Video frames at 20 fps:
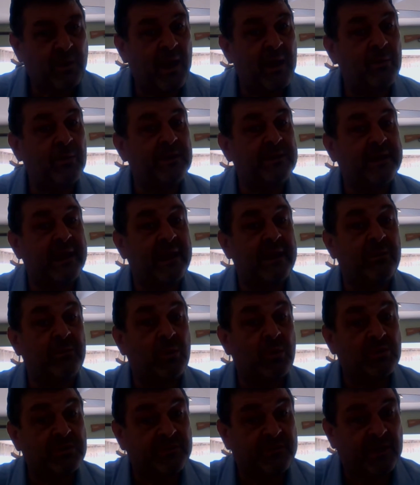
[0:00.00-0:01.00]
right when Teddy
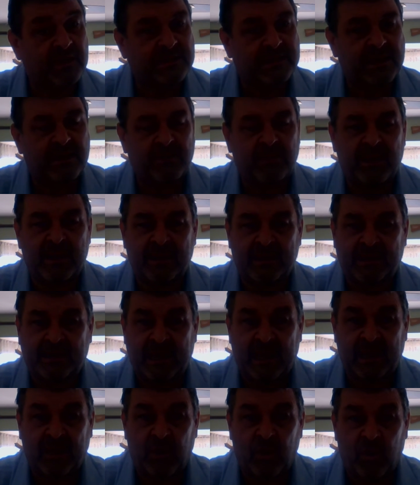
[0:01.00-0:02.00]
Roosevelt's getting ready to
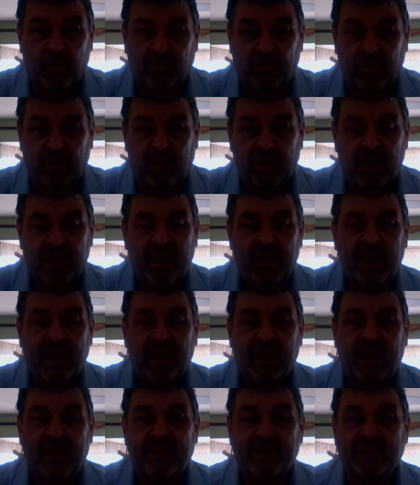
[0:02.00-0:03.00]
take over,
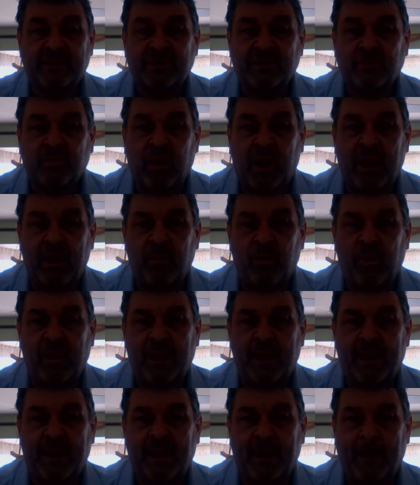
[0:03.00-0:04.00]
and this is right
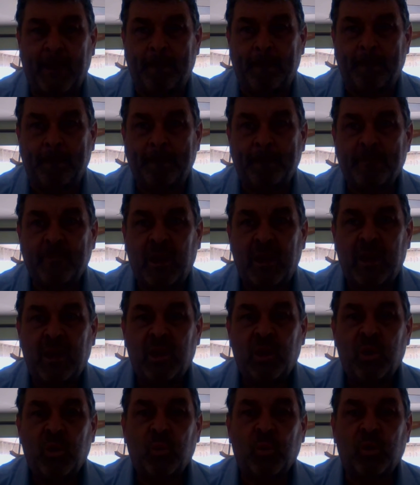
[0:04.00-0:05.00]
when
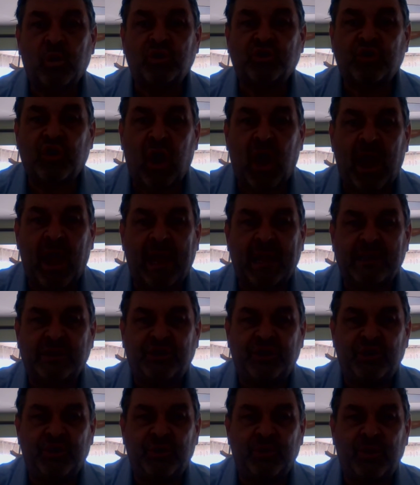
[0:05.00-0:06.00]
we're trying
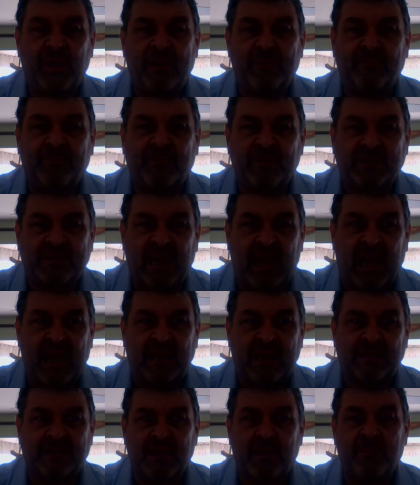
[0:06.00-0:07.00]
to
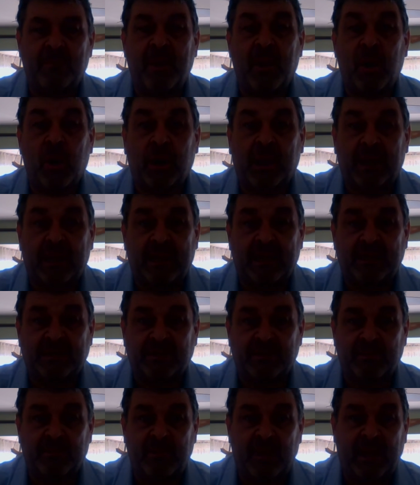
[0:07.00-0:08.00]
emphasize
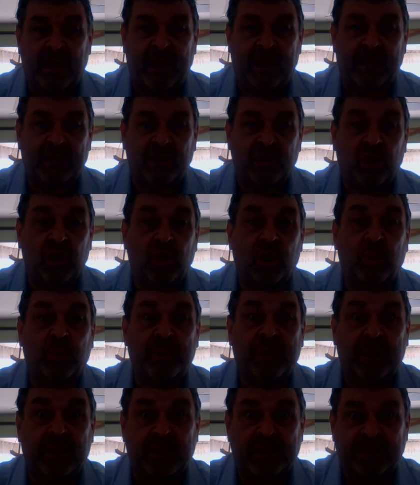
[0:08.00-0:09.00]
Americanism and
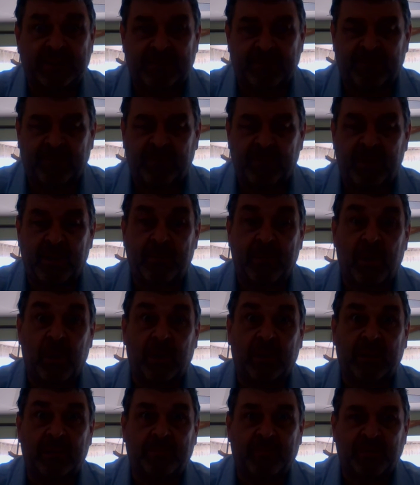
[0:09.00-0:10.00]
colonialism from an
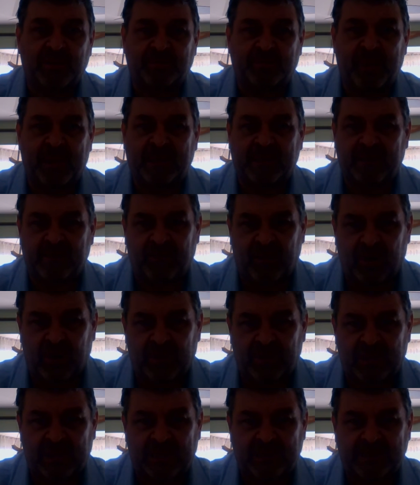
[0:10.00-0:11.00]
American perspective
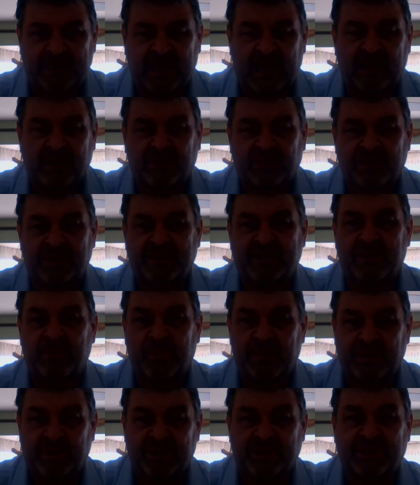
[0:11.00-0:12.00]
on these countries that
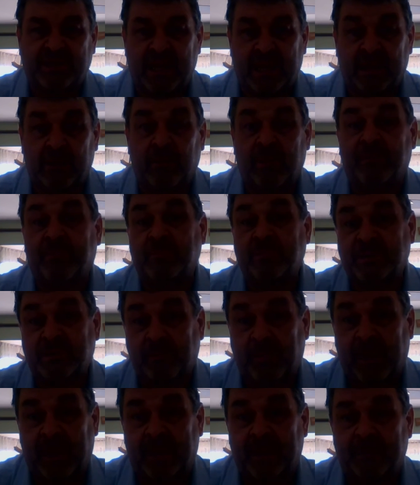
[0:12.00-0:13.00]
we've just taken away from
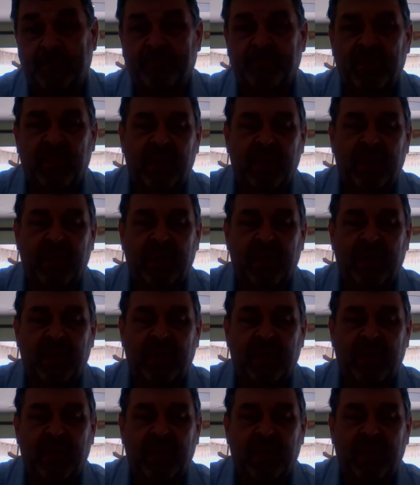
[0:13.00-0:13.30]
Spain.